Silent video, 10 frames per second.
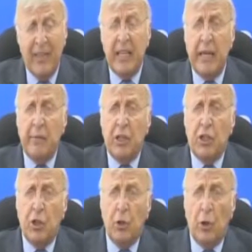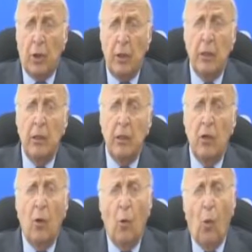Giving them the tour
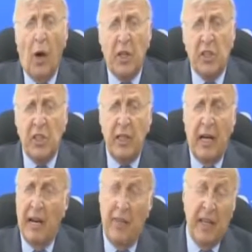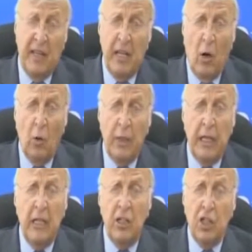was, I think, the
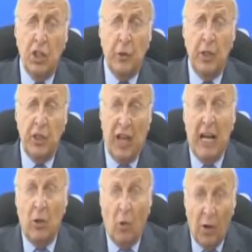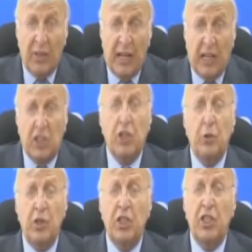only Jewish and Orthodox
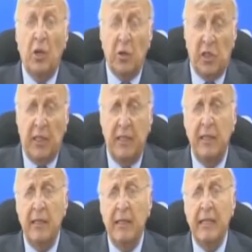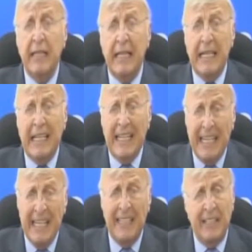Jewish docent
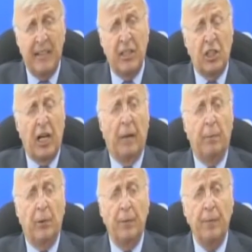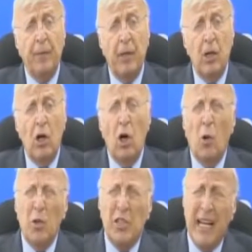in the chapel
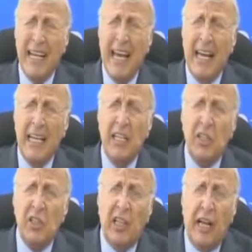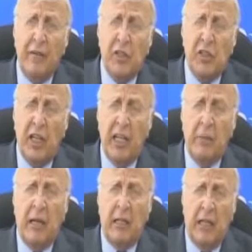who has dedicated his life to
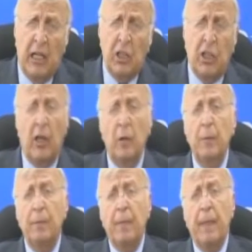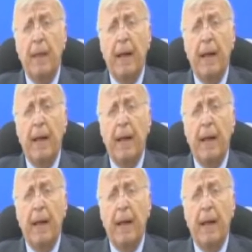studying Michelangelo